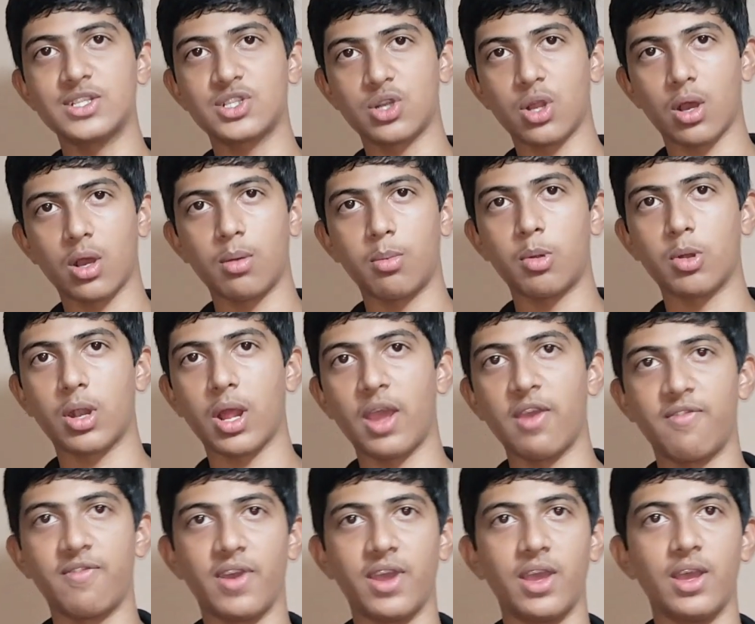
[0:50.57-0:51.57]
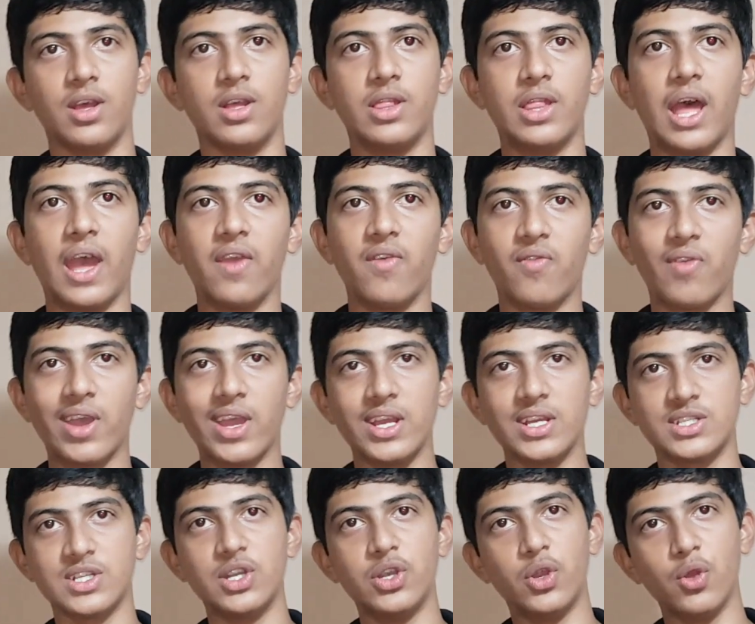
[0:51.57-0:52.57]
talk about i5. The i5 is
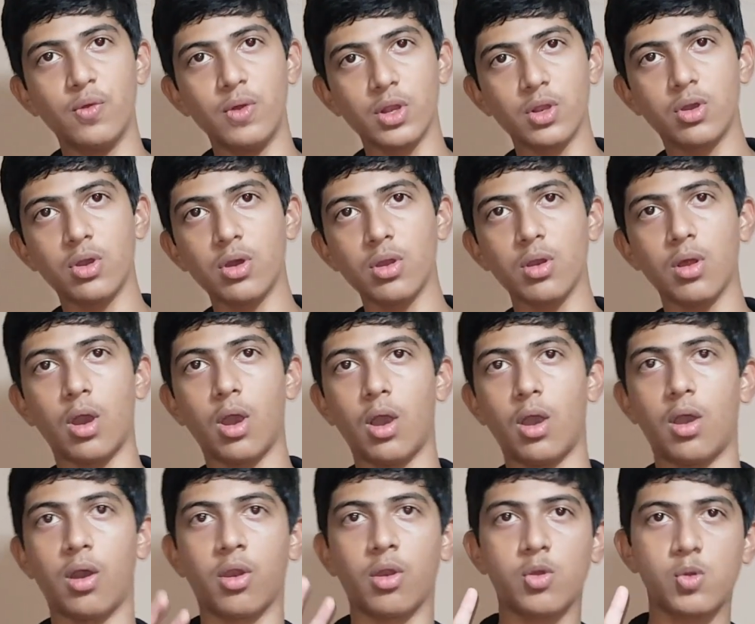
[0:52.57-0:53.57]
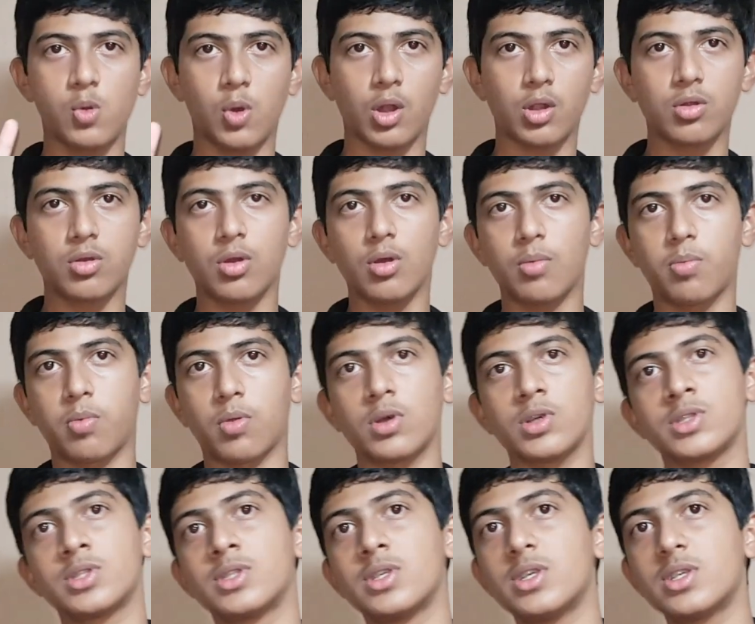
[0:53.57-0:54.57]
a dual core or quad core
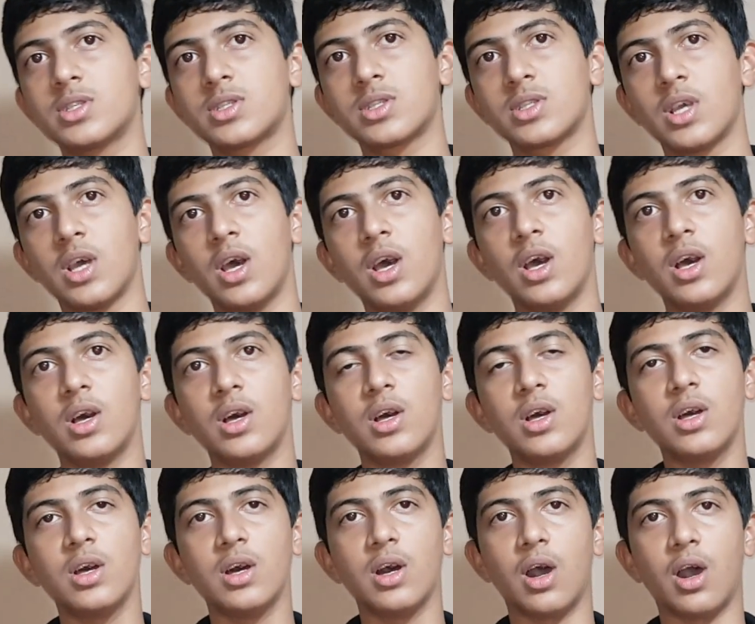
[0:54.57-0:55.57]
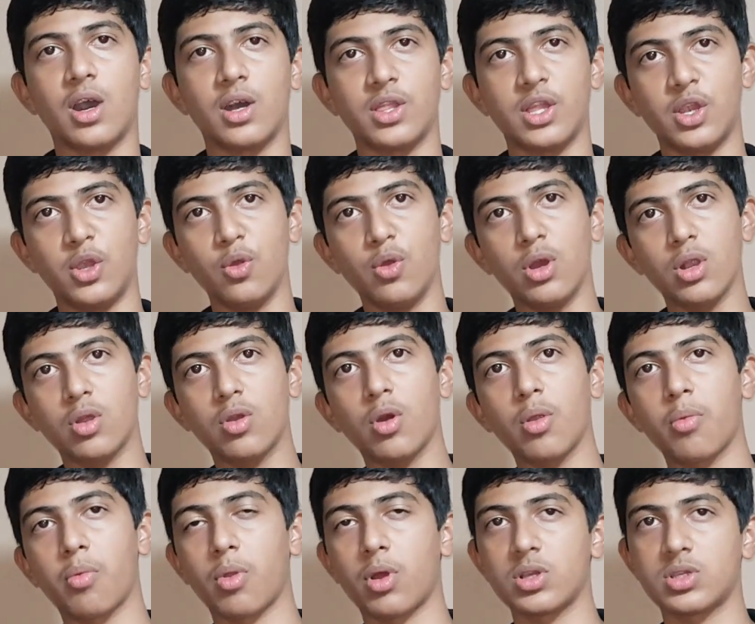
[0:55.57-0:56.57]
processor. The dual core
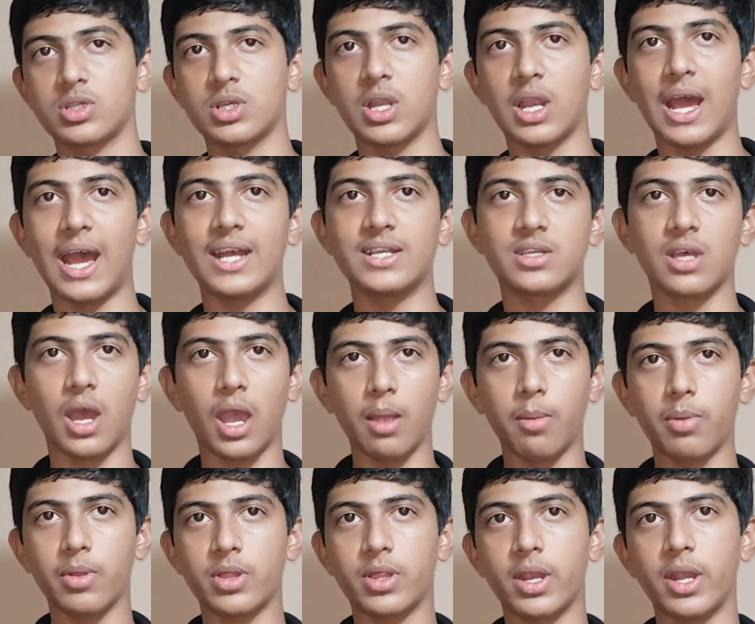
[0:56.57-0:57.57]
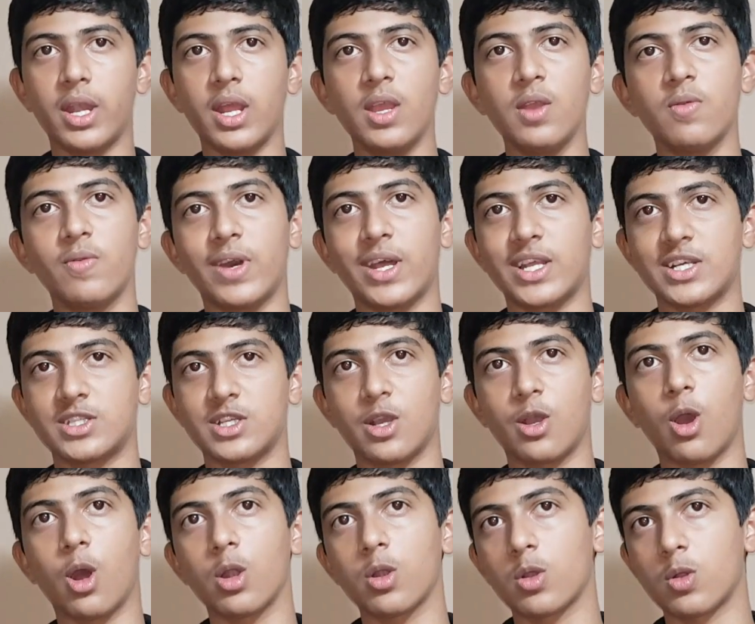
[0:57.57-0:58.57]
processor has hyper-threading, whereas the
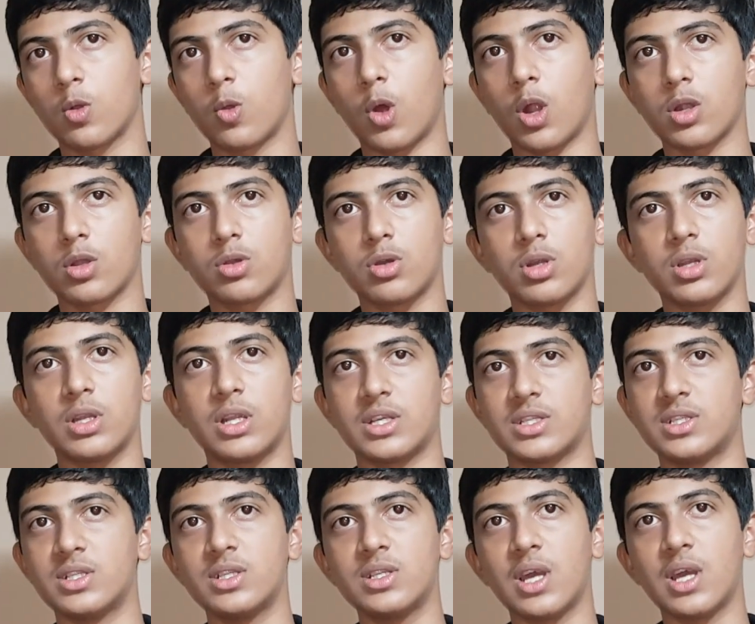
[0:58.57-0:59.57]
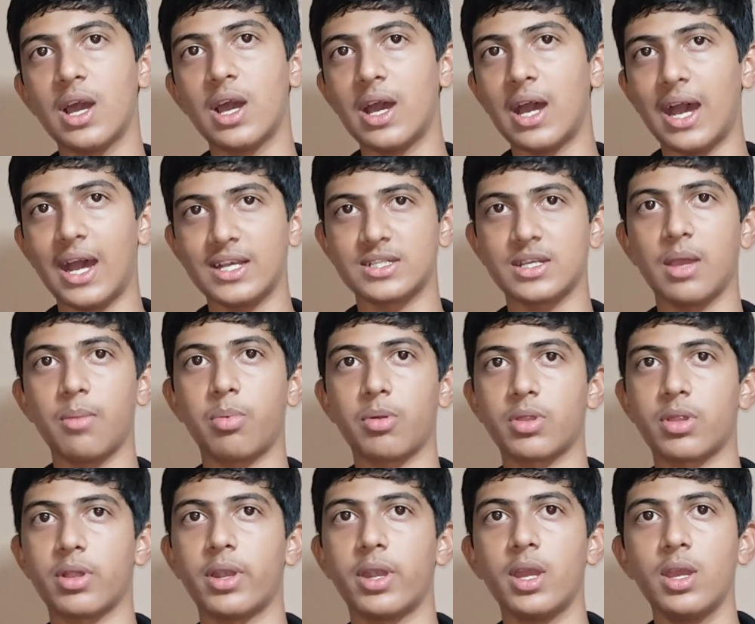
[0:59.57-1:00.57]
quad core doesn't has
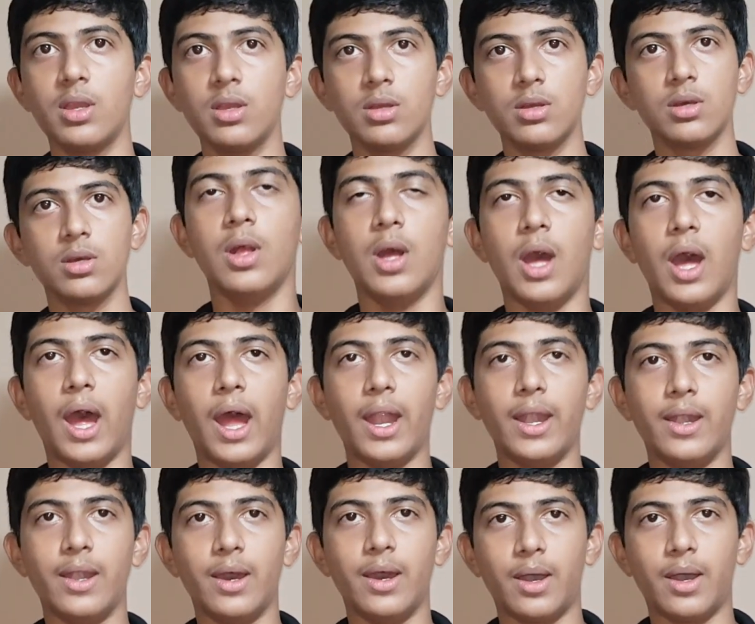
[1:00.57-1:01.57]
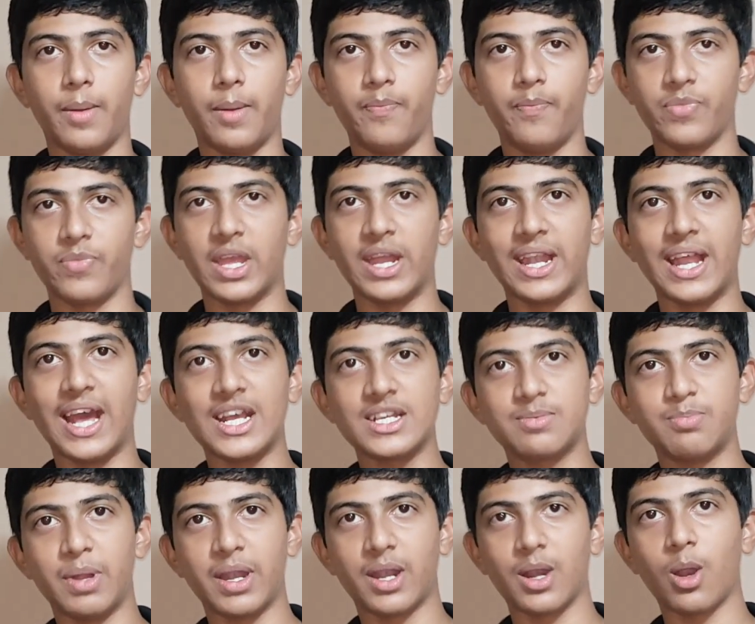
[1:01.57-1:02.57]
hyper-threading, and it has
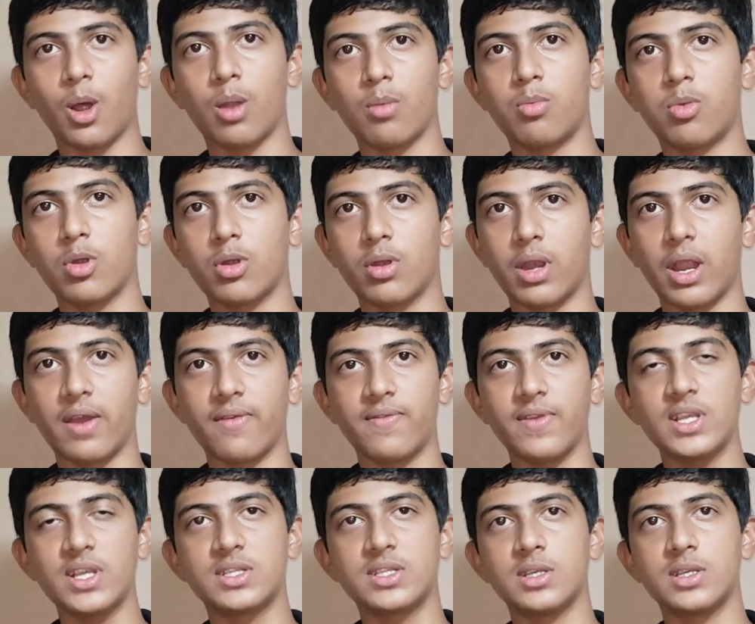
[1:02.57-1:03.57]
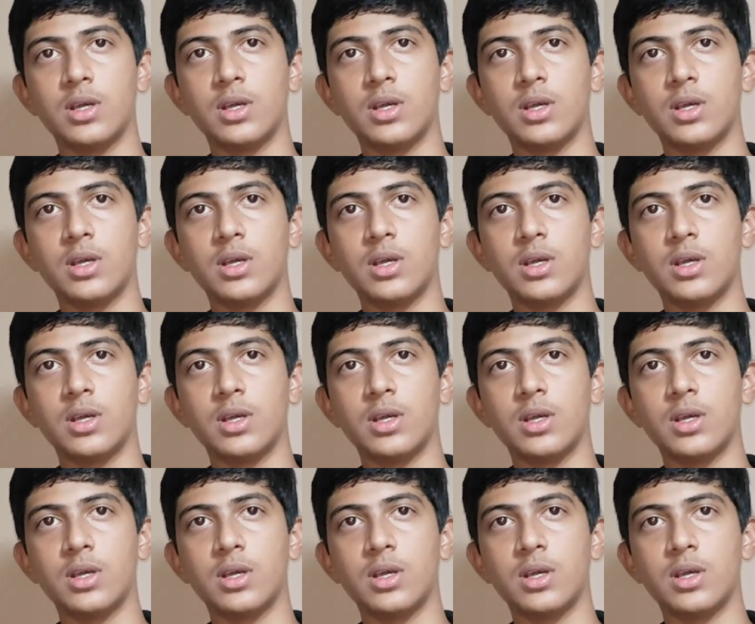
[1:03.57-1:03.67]
better onboard graphics